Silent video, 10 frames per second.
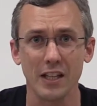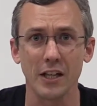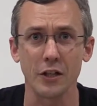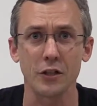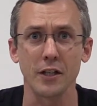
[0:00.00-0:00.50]

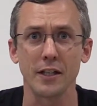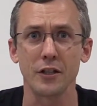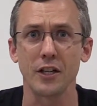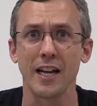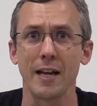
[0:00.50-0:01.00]
You know,
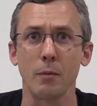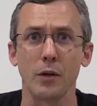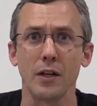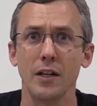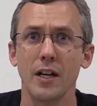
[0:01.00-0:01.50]
she came
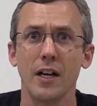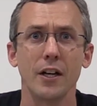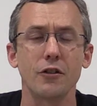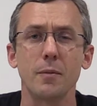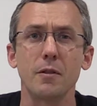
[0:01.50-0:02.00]
on
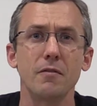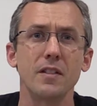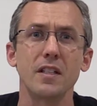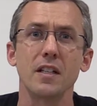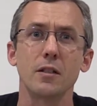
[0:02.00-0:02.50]
a trip to
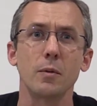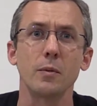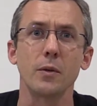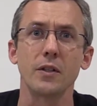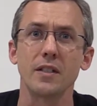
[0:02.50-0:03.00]
visit us when
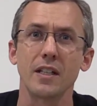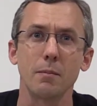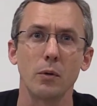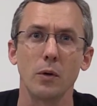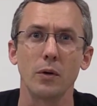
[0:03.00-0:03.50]
we were in
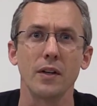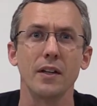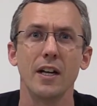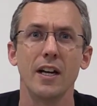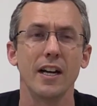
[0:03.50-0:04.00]
Singapore,
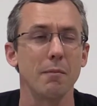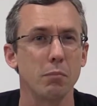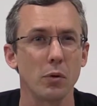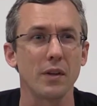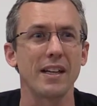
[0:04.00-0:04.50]
and
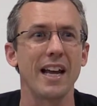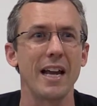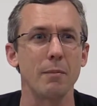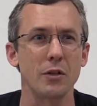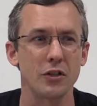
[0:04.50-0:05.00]
brought the
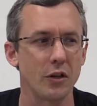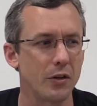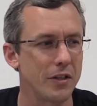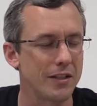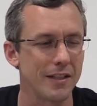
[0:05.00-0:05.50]
game and
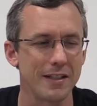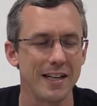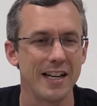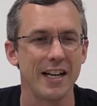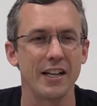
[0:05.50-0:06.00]
showed us. And
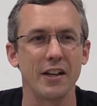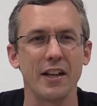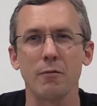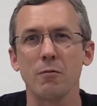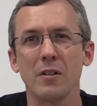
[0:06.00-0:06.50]
you know,
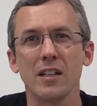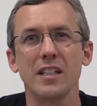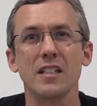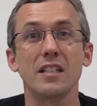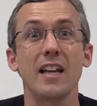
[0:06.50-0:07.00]
that
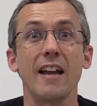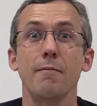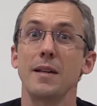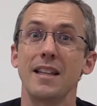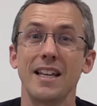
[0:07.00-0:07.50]
really just
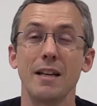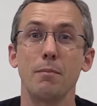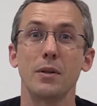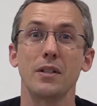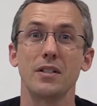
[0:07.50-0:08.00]
gave me the
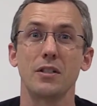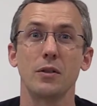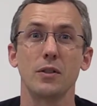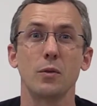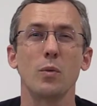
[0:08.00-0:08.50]
impetus
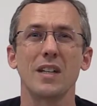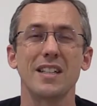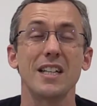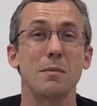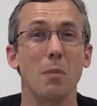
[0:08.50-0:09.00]
to want to
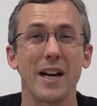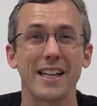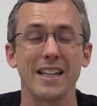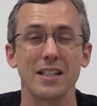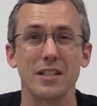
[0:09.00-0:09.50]
teach my
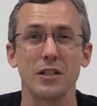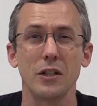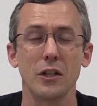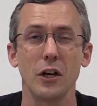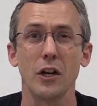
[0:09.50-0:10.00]
kids,
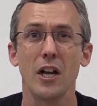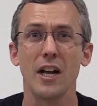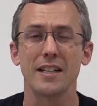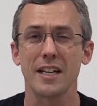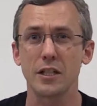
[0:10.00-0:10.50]
you know,
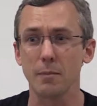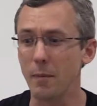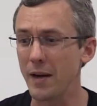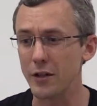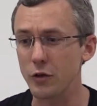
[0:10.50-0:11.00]
teach them
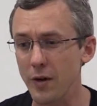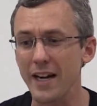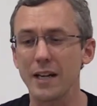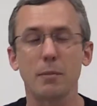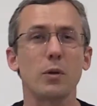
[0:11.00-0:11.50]
about
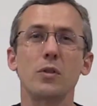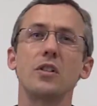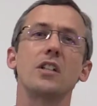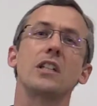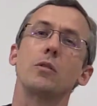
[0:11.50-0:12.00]
trading, but
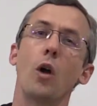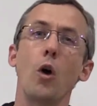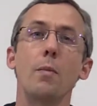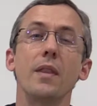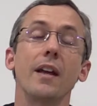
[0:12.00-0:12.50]
also just
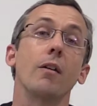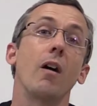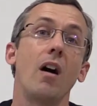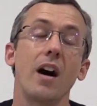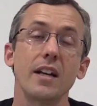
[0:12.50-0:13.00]
open their
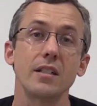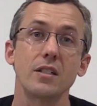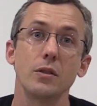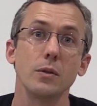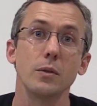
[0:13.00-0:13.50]
eyes
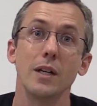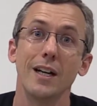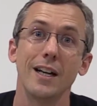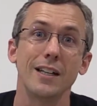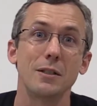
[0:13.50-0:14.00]
to
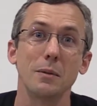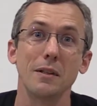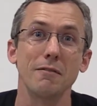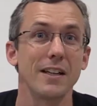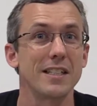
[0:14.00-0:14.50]

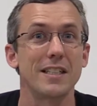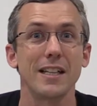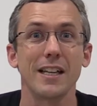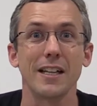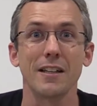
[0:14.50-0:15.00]

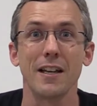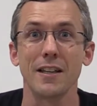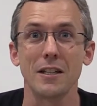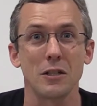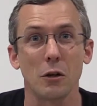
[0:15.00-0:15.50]
investing
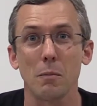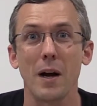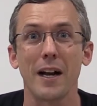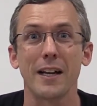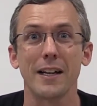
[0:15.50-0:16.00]
and the stock
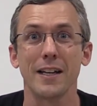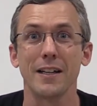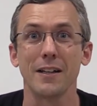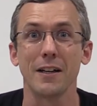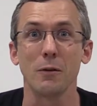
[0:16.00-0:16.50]
market
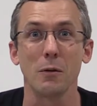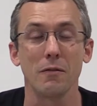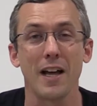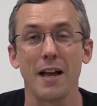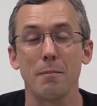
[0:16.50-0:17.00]
and all of
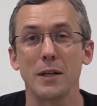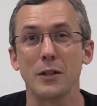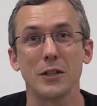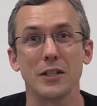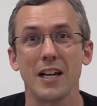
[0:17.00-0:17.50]
that.
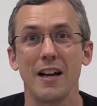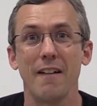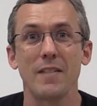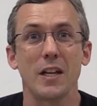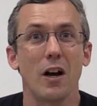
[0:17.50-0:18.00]
Because
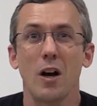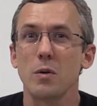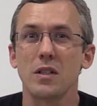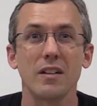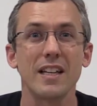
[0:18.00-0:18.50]
you know, I
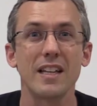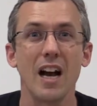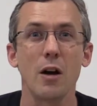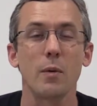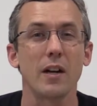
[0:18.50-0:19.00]
was only
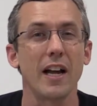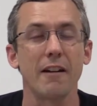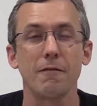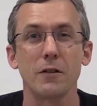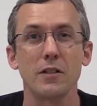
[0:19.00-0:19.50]
young when I had
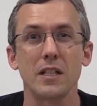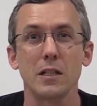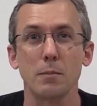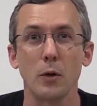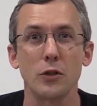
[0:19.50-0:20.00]
a first
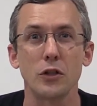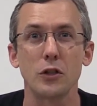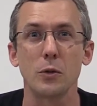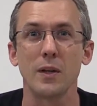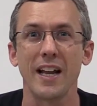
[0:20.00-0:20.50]
exposure
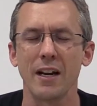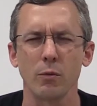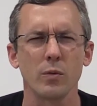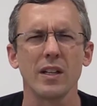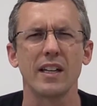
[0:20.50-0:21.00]
to it, and it
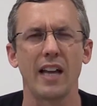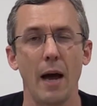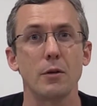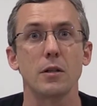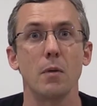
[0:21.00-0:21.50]
really
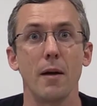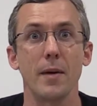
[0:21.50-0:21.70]
captured my